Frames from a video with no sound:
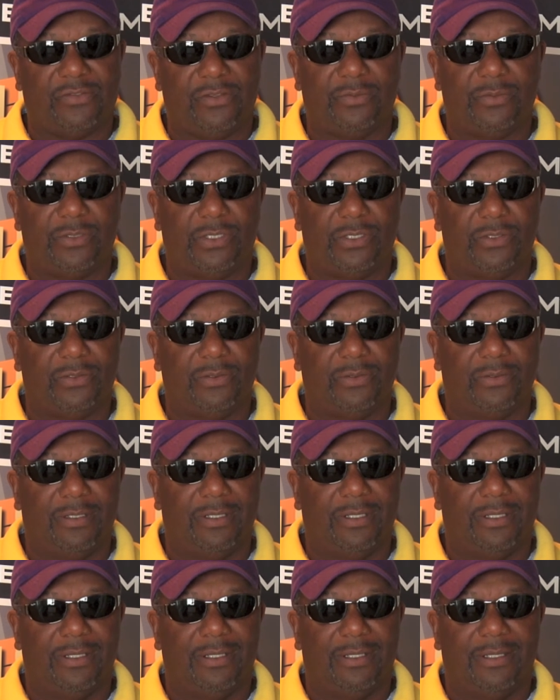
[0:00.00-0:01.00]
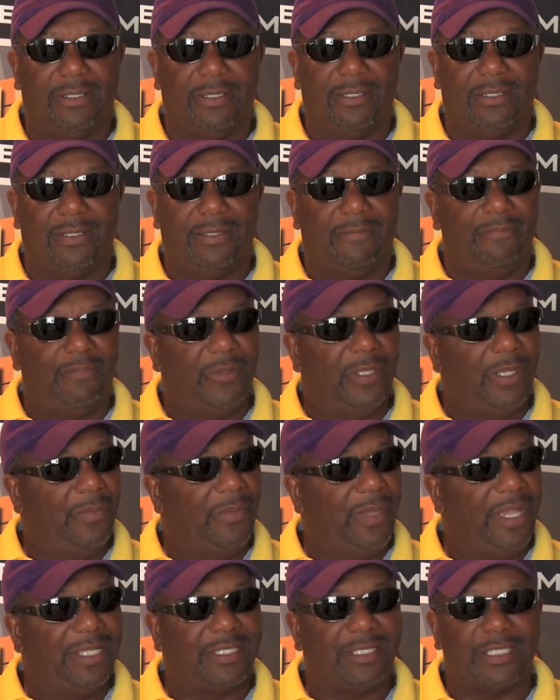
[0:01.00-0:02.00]
film, too. The
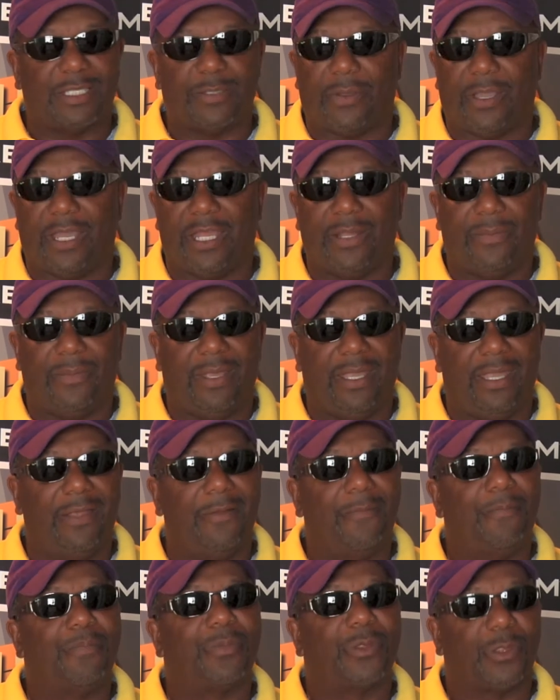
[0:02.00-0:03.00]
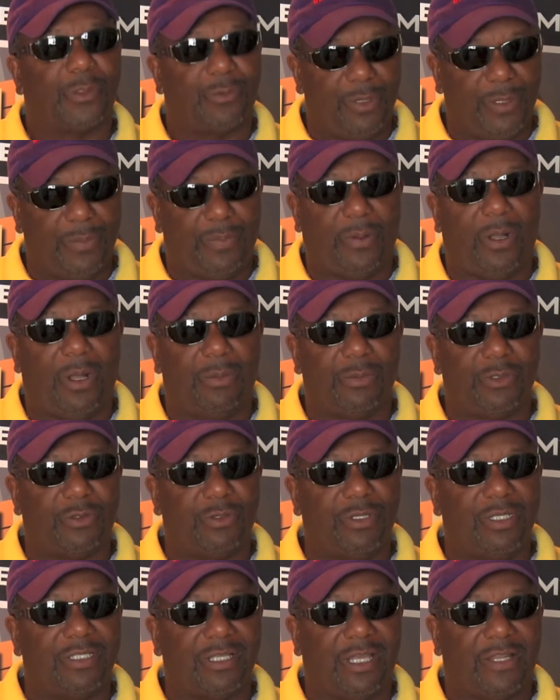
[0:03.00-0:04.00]
Amazing Spider-Man, 3 palm
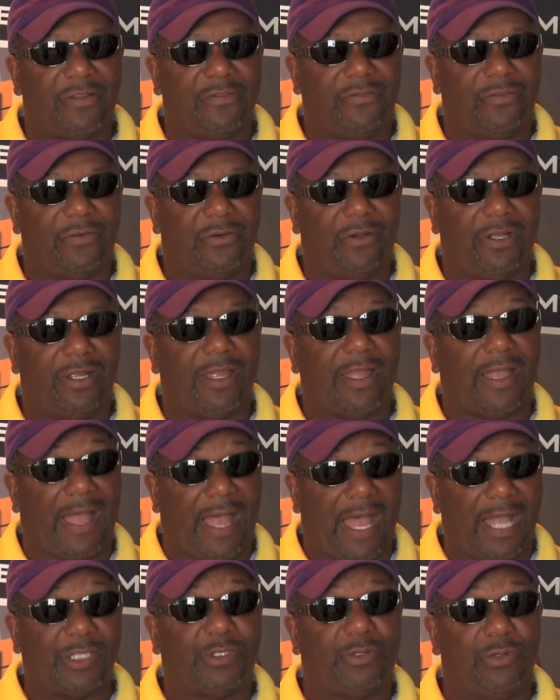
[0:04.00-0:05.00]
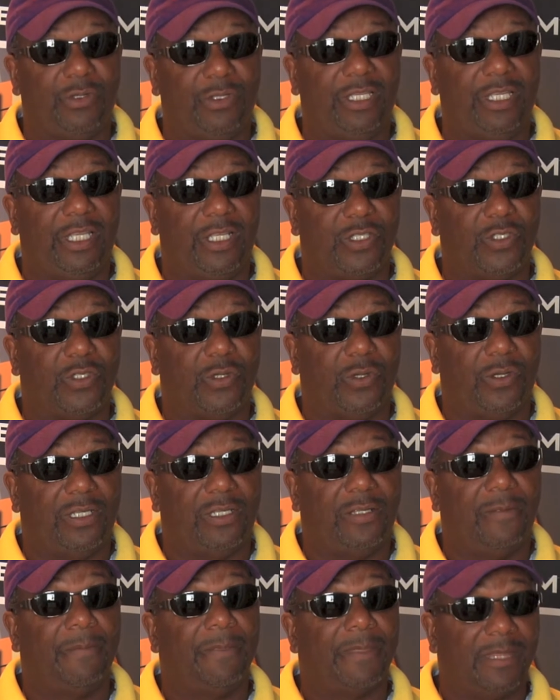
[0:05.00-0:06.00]
trees out of 4. I truly enjoyed
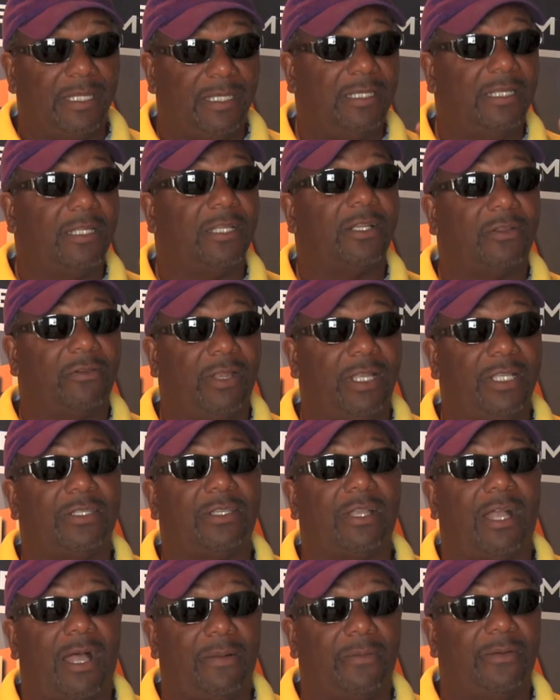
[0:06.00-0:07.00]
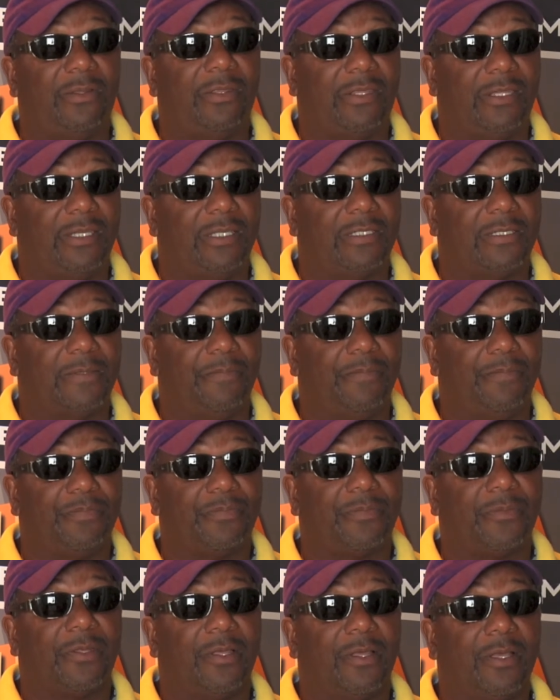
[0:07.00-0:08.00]
it. They did a great job with this.
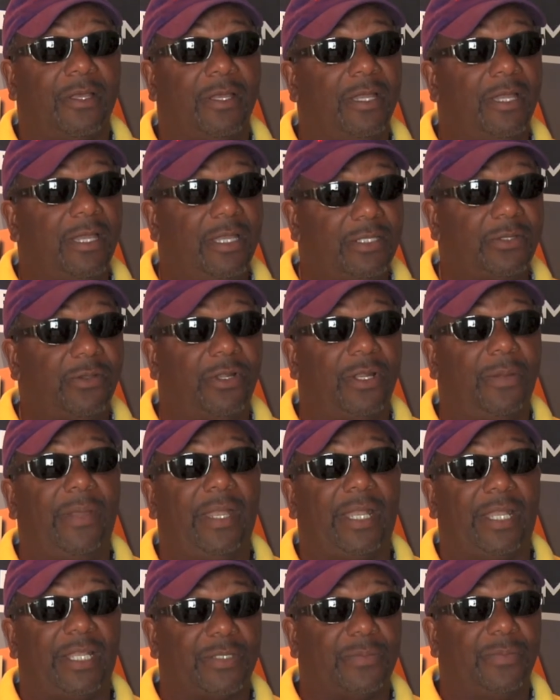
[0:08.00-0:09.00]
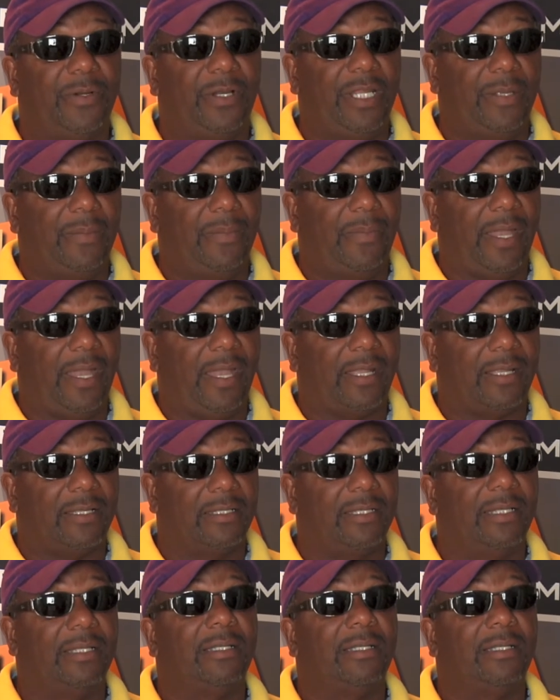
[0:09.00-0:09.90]
It's going to make its money back.